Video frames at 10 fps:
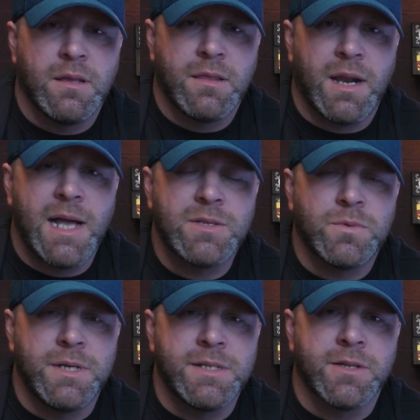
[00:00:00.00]
The last
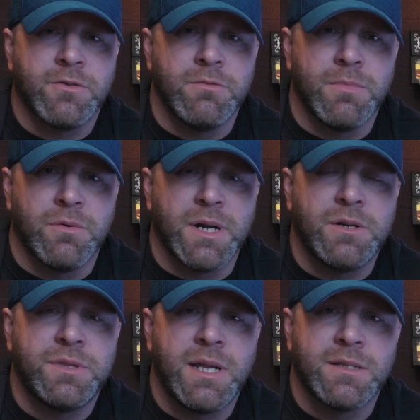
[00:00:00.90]
one is the group mode. I
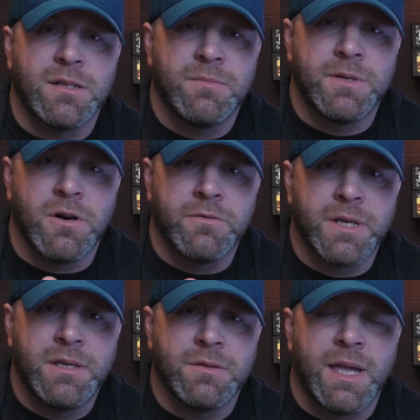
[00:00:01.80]
do think it's a little bit
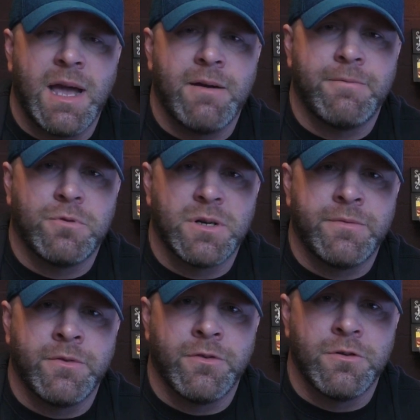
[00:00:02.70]
overkill to have 4
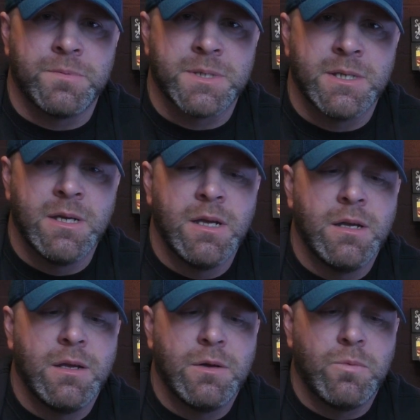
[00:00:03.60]
different groups
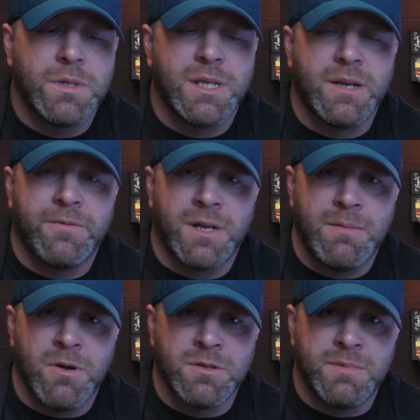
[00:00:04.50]
with the different light
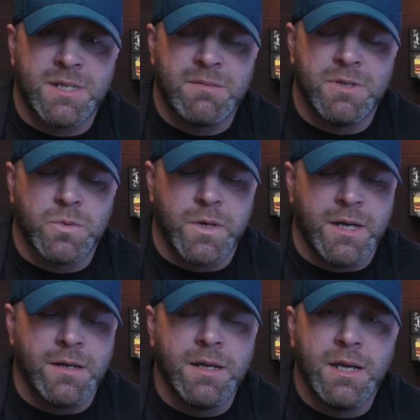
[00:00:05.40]
modes mixed in
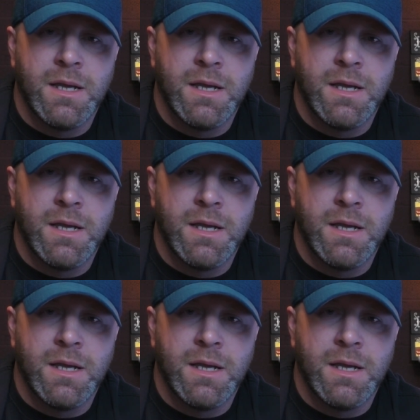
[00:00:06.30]
between,